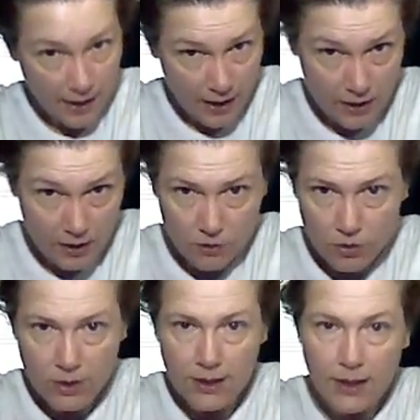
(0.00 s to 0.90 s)
And
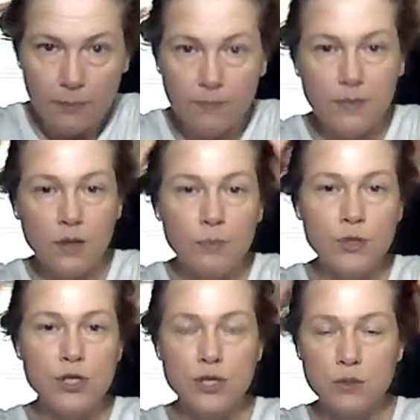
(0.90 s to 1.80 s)
you can kind of
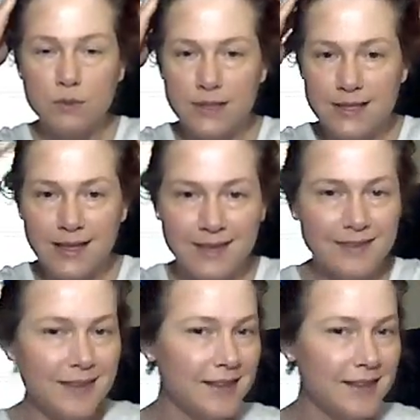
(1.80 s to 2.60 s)
push it to one side or